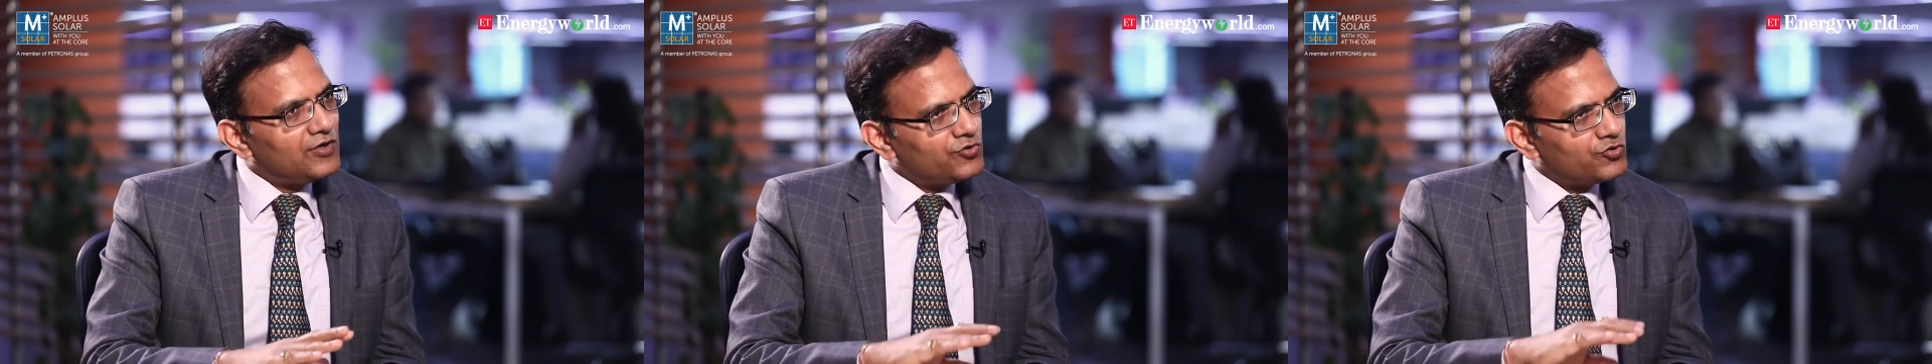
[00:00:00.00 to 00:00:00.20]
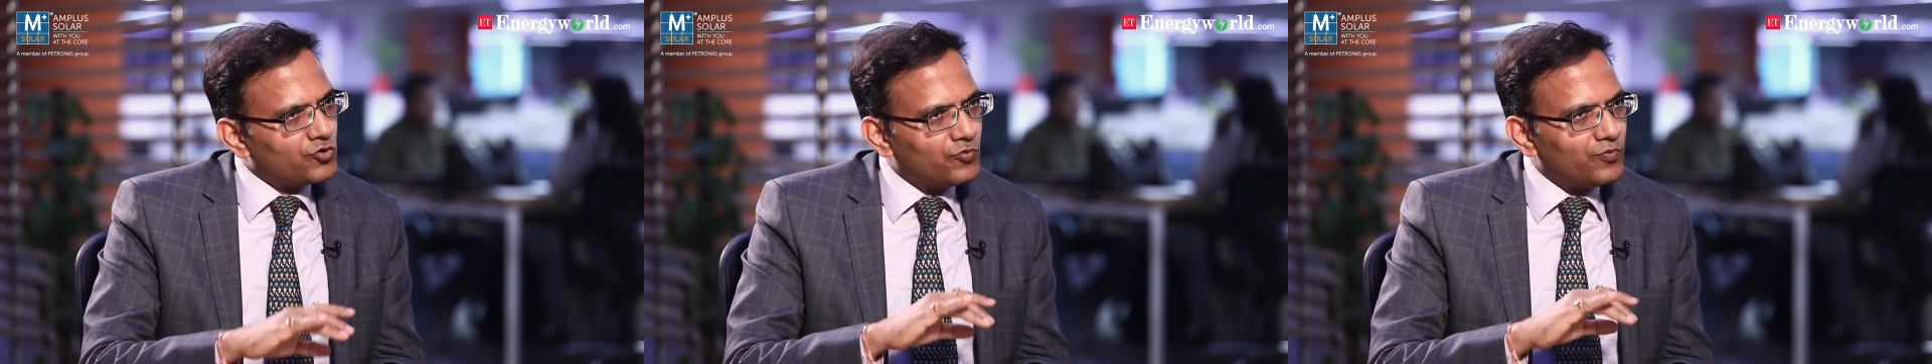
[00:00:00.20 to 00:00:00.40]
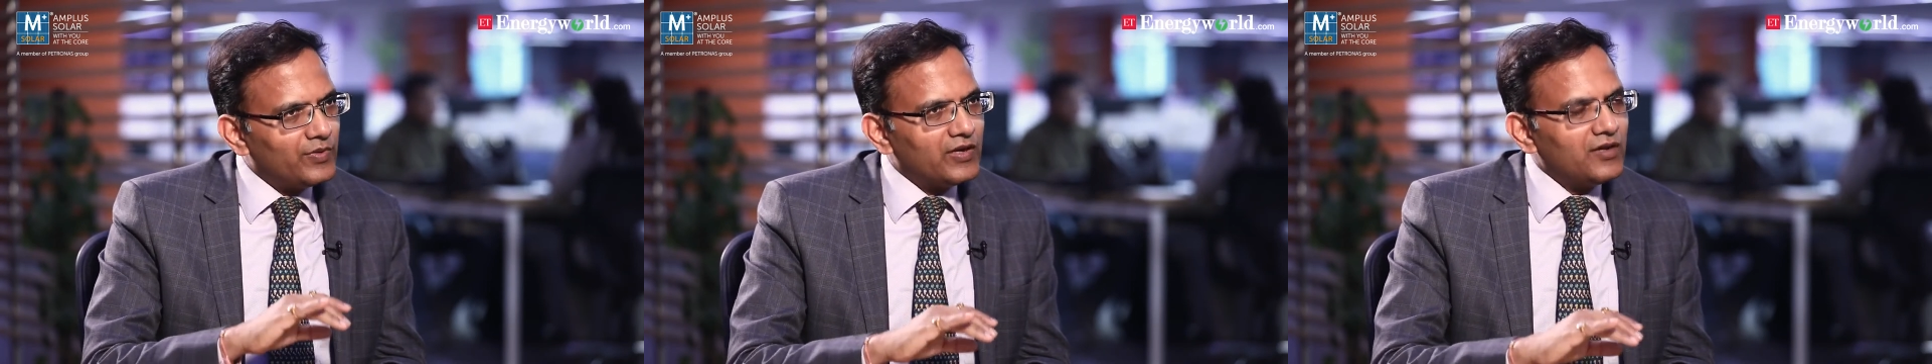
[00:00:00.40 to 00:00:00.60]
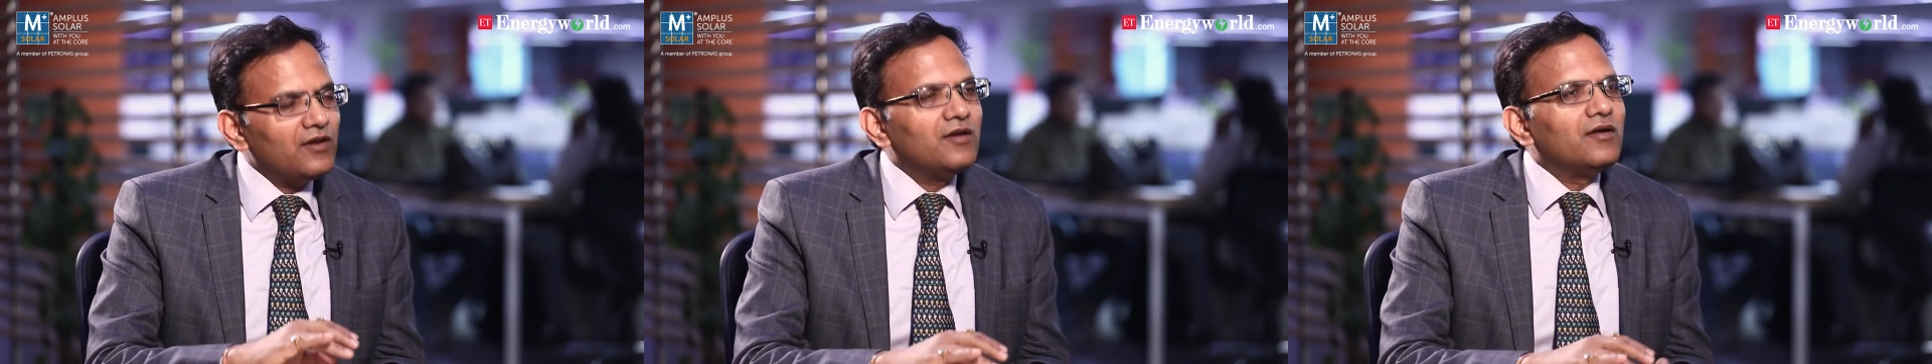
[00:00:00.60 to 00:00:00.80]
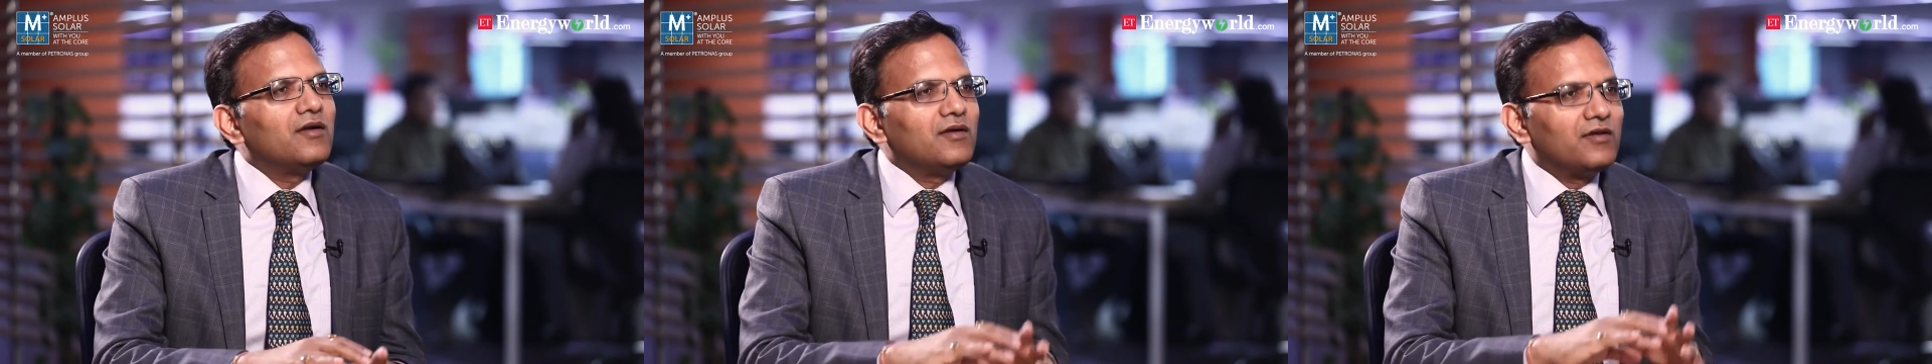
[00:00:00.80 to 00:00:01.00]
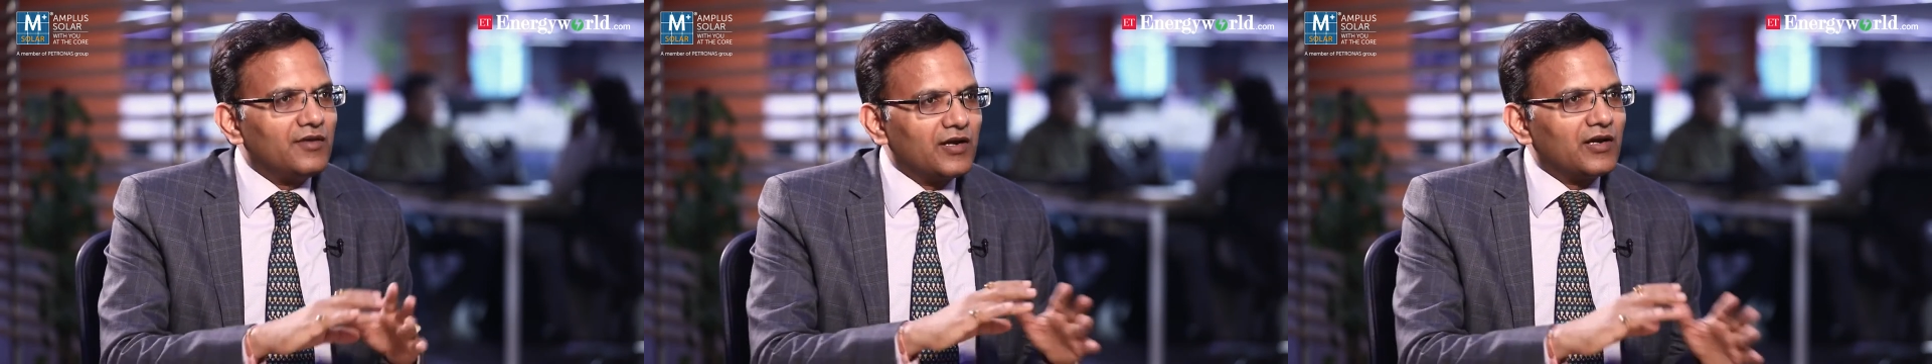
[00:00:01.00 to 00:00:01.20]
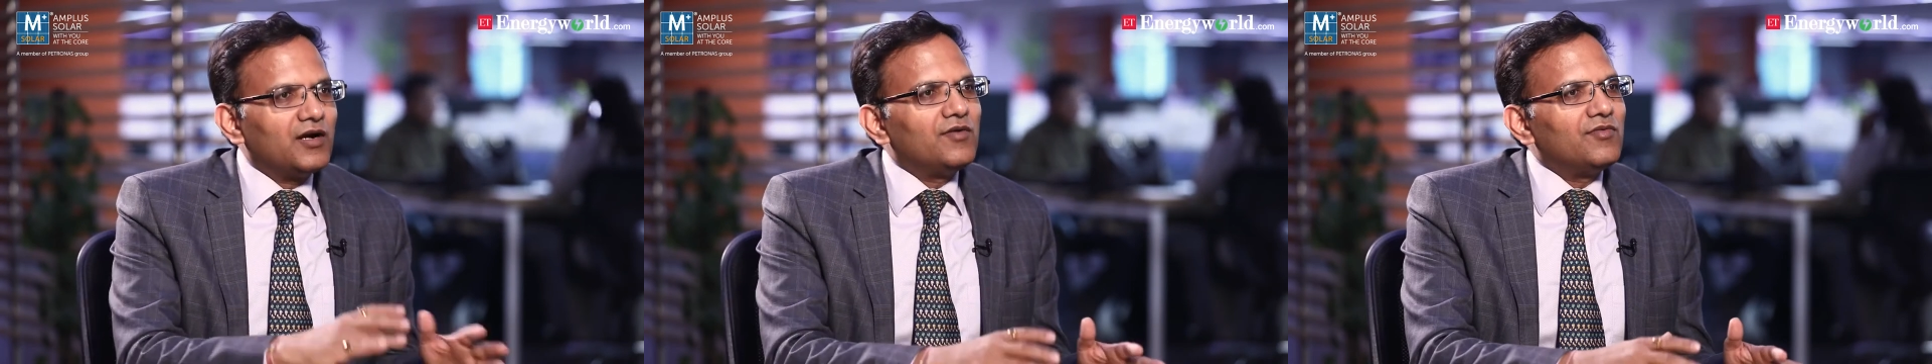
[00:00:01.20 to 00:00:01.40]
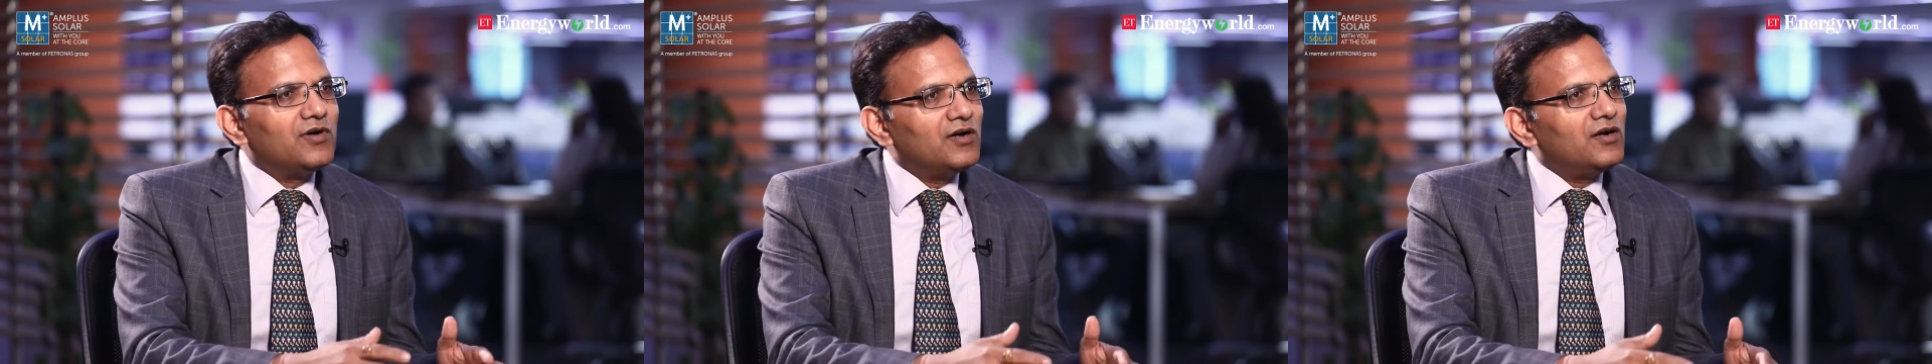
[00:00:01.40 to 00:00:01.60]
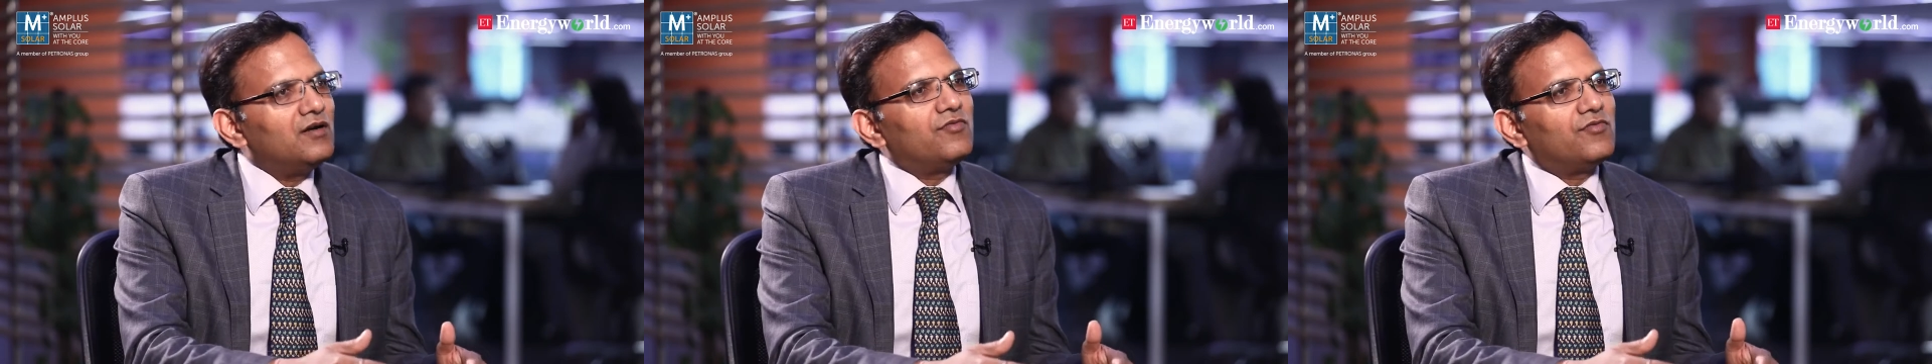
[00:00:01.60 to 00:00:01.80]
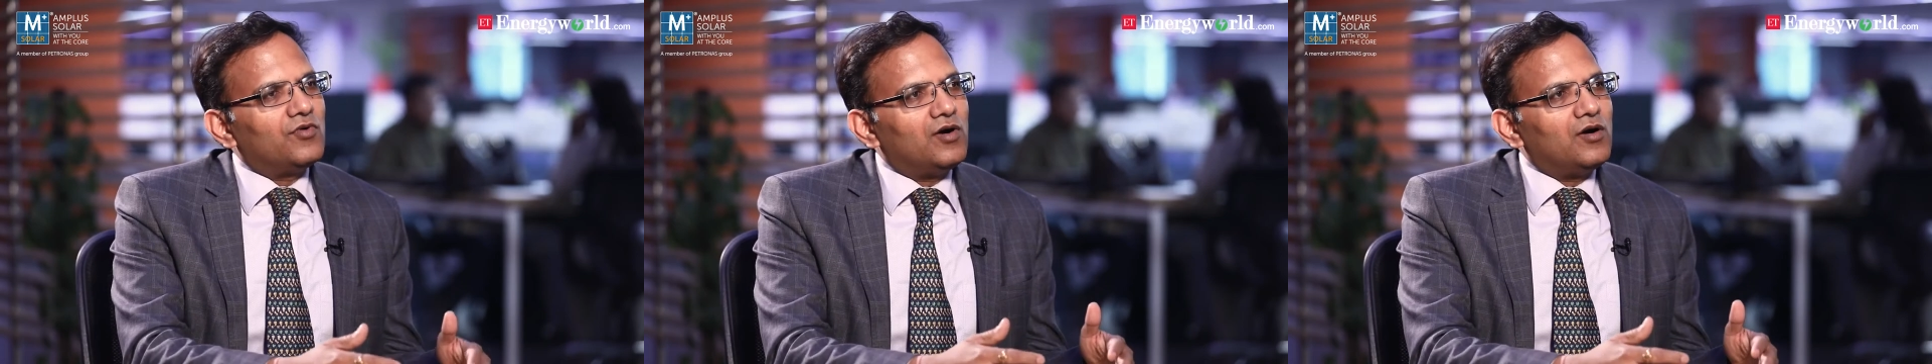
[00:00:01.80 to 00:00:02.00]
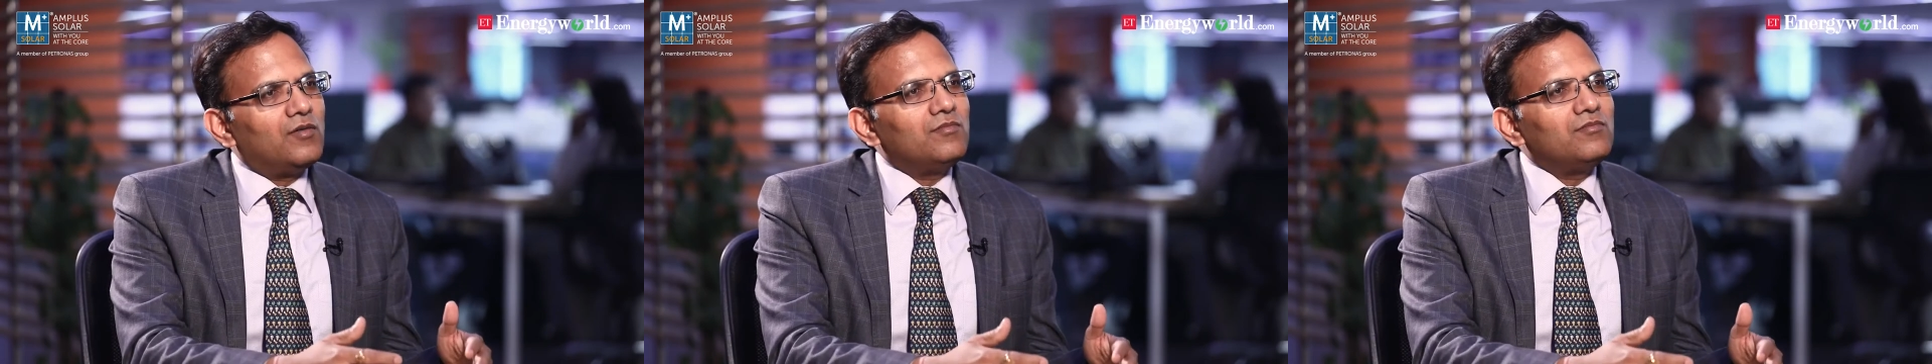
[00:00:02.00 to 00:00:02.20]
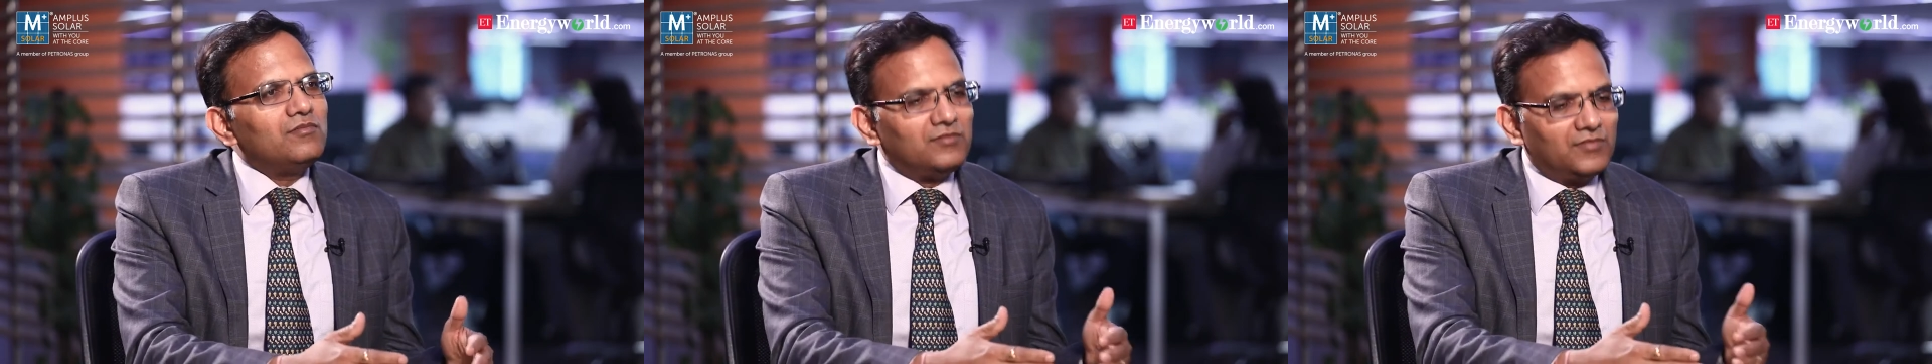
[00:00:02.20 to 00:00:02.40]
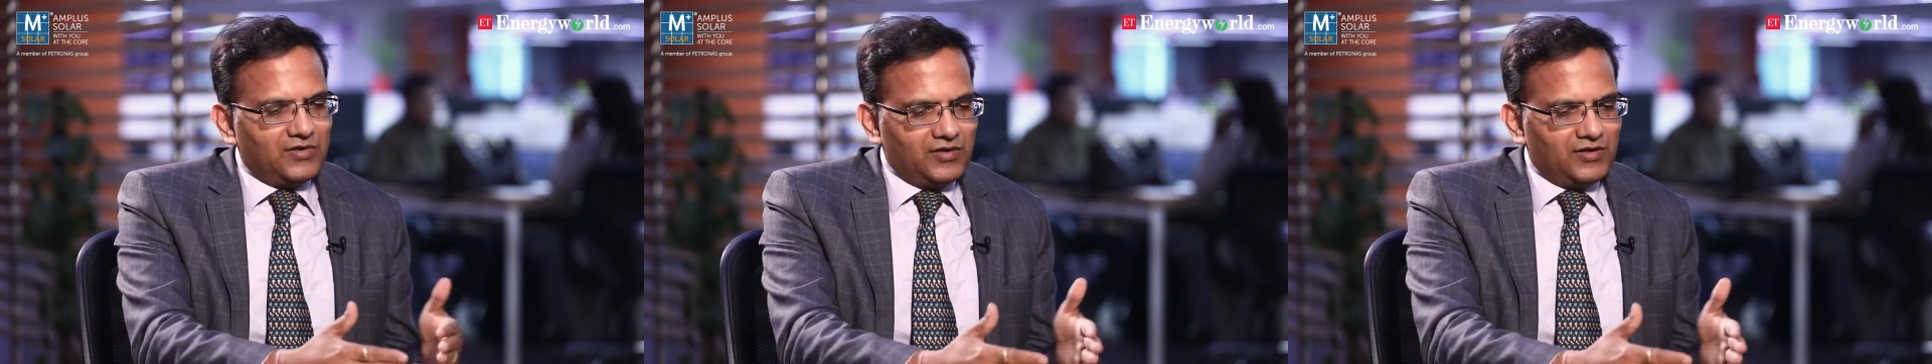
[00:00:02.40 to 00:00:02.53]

should be recovered from